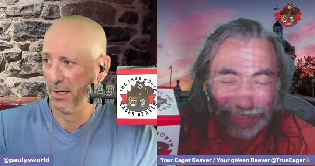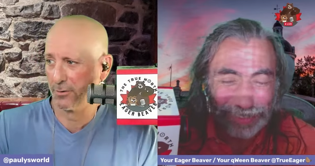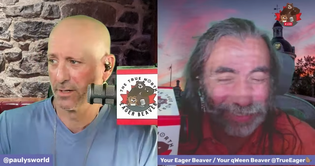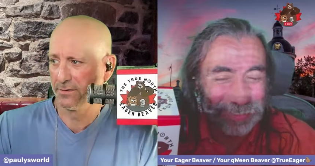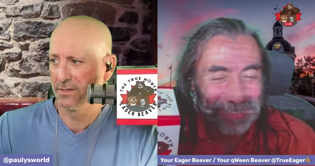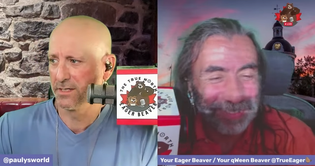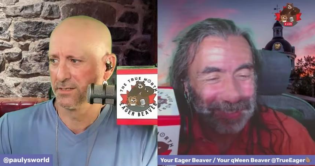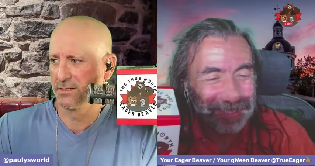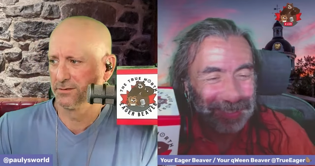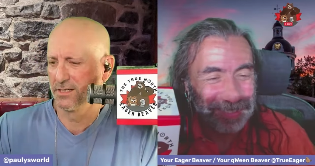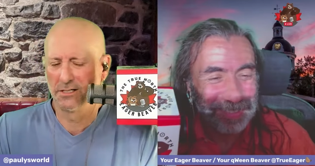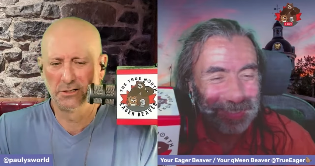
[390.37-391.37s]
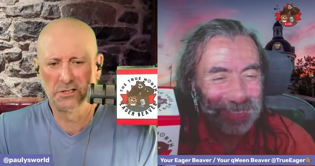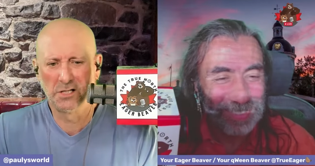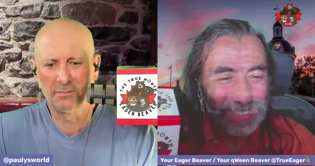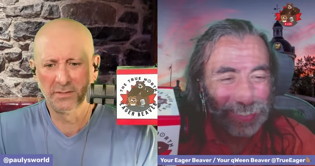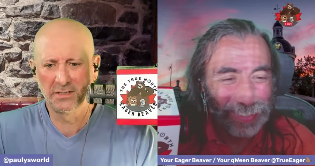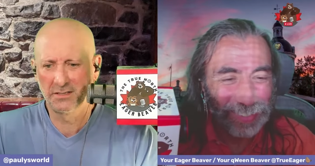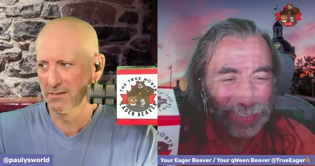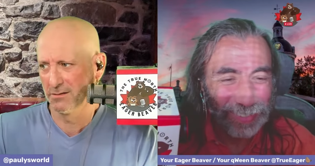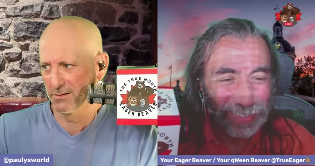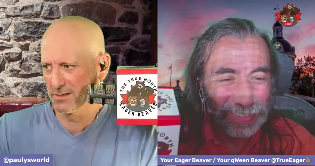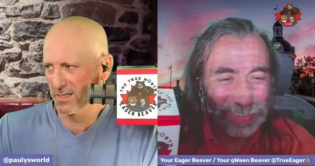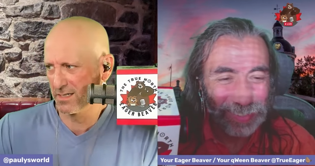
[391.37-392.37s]
Speaker 1: No, and I think he's outside a shopping center.
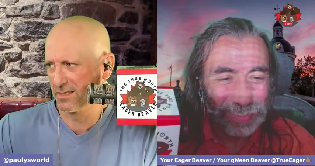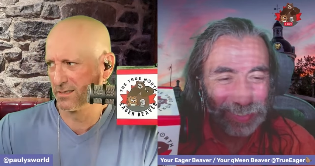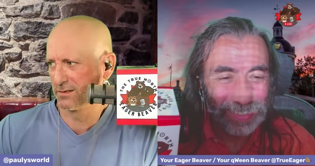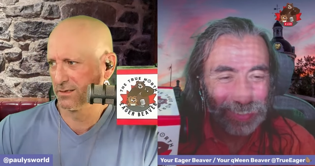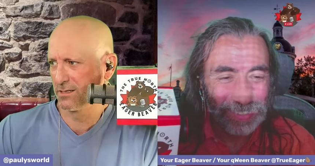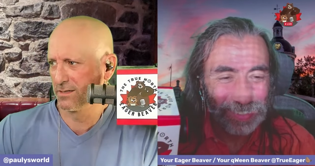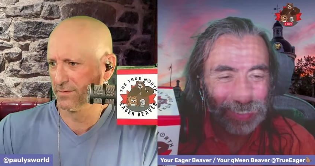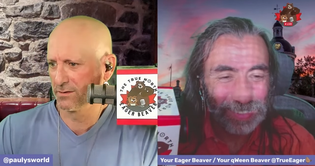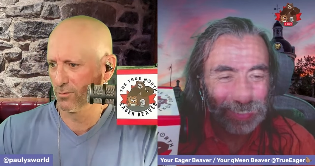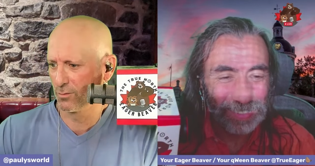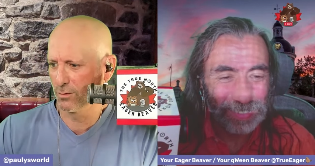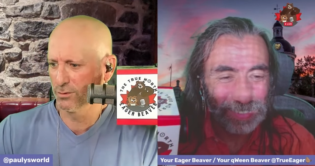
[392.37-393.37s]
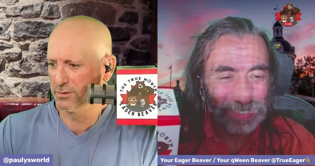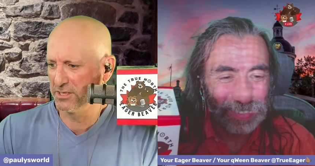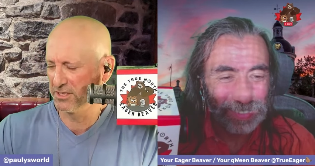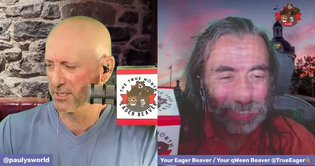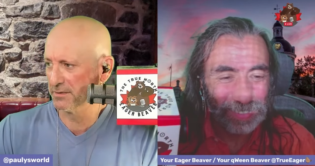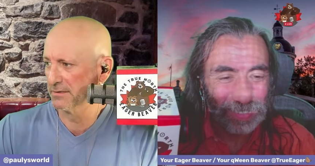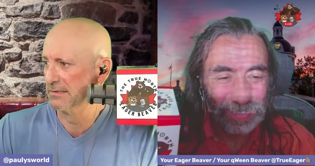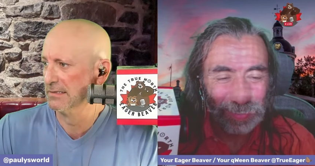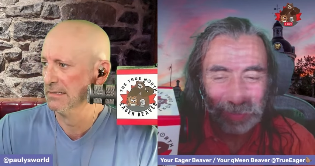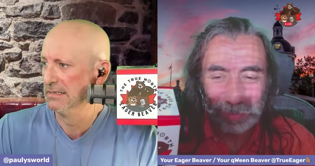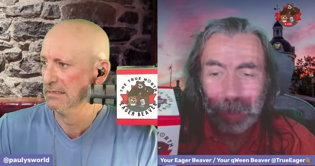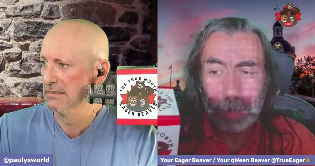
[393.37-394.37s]
It looks like he's outside of a grocery chain.
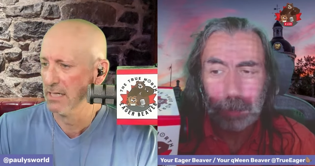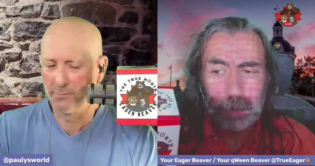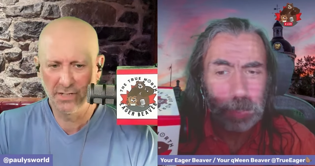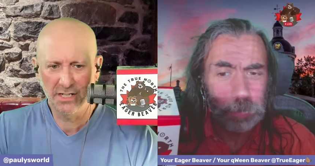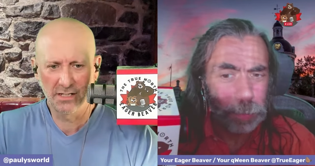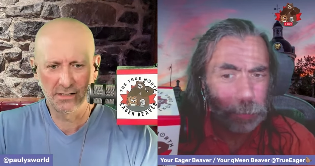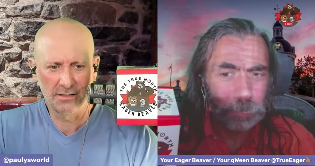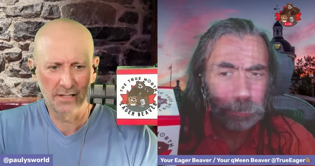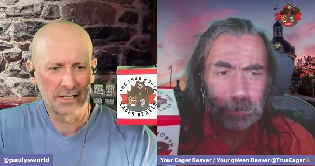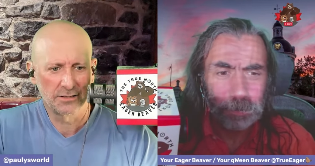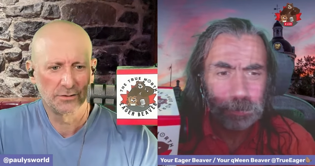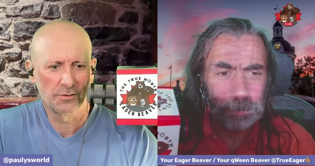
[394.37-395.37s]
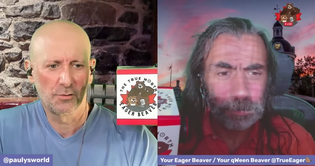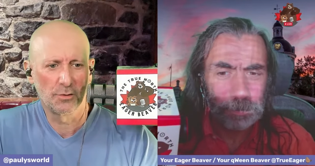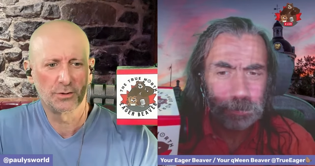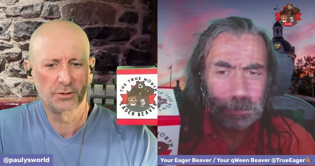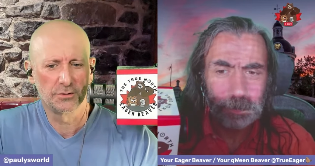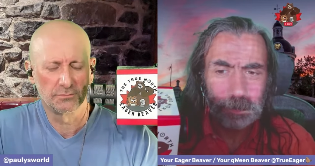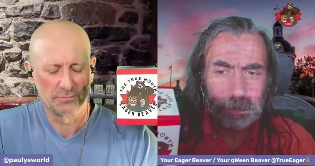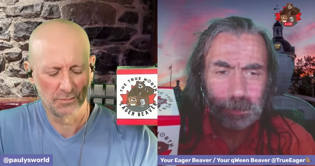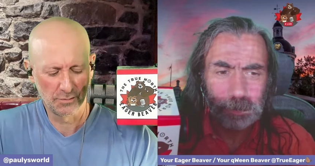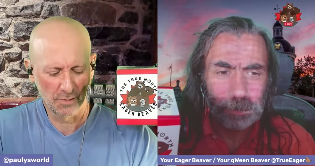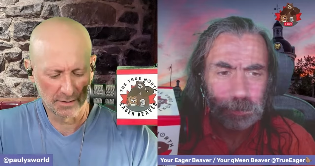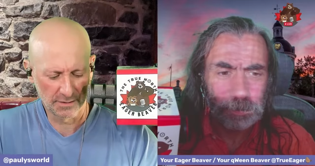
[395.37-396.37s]
Yeah, a big national grocer
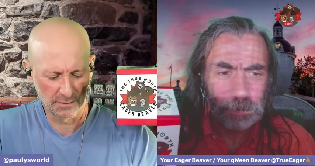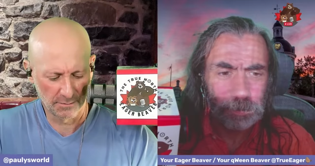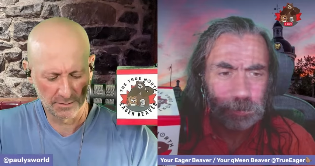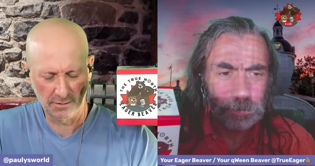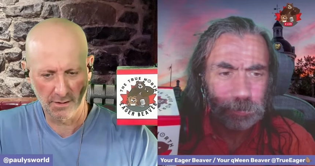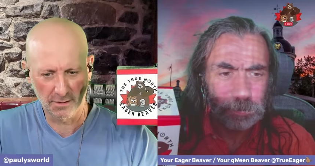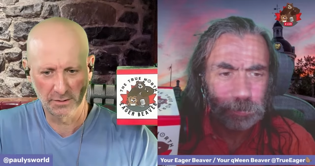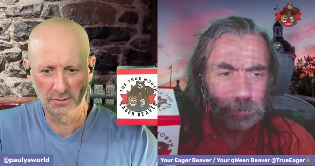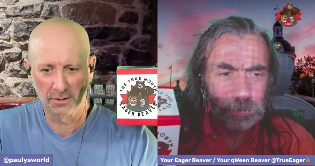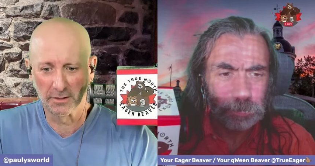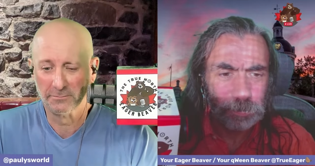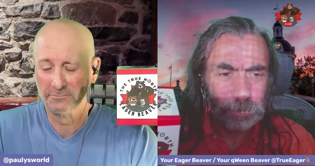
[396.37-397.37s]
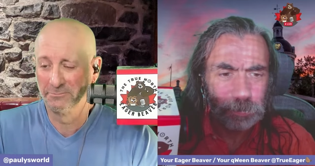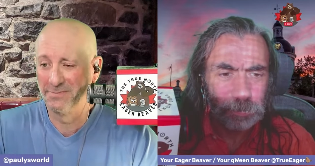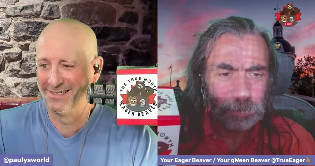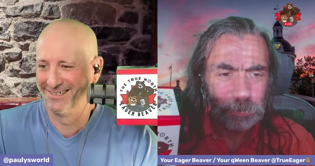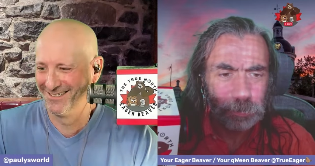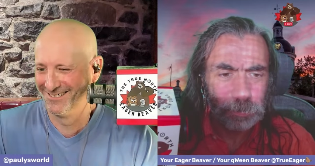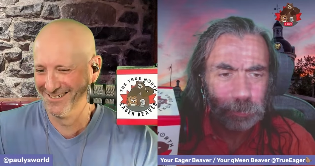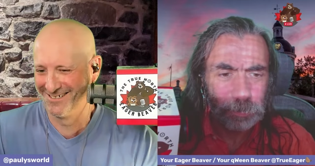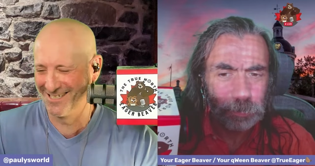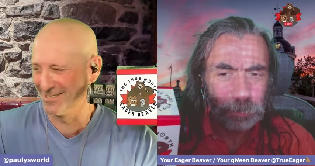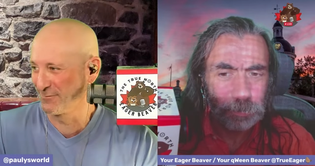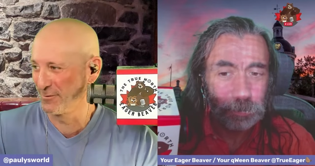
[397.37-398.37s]
who also owns a drugstore.
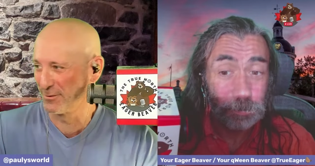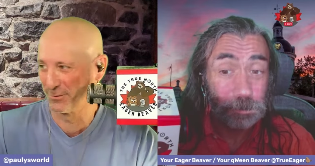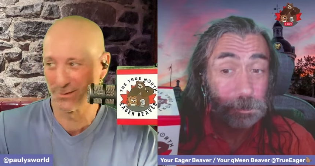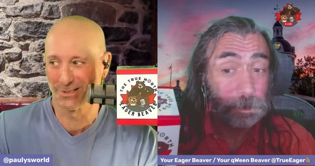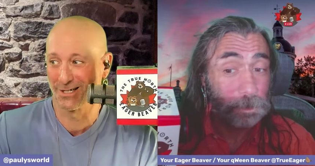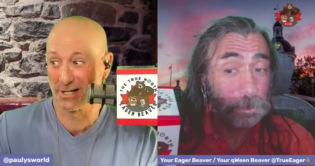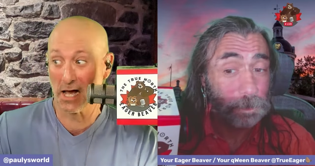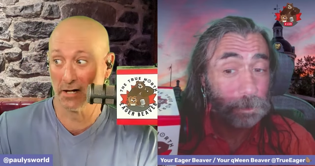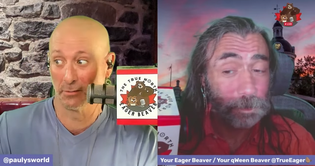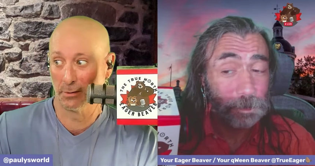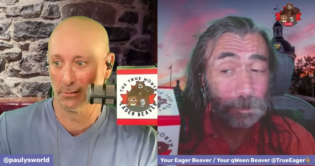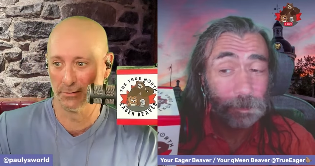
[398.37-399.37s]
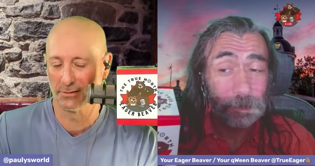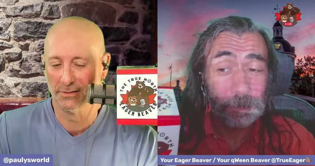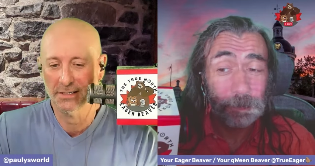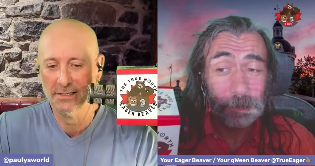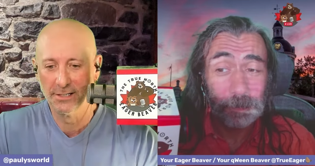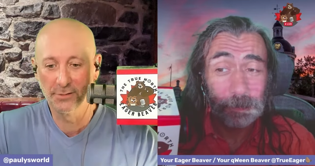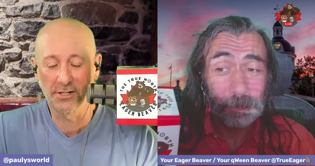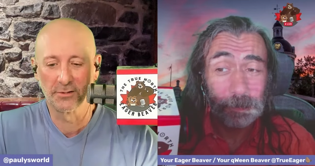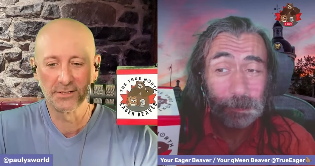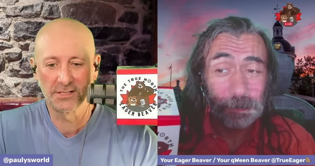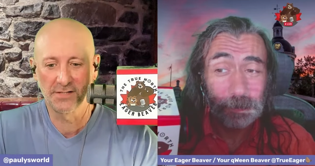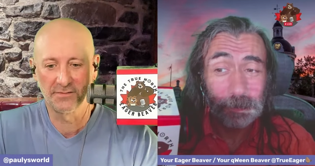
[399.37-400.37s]
That's what it looks like. I don't know, though. Here we
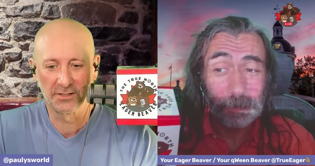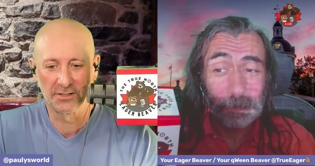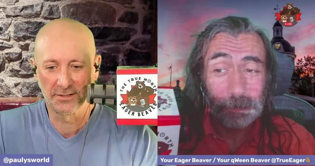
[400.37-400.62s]
go. Let's have a look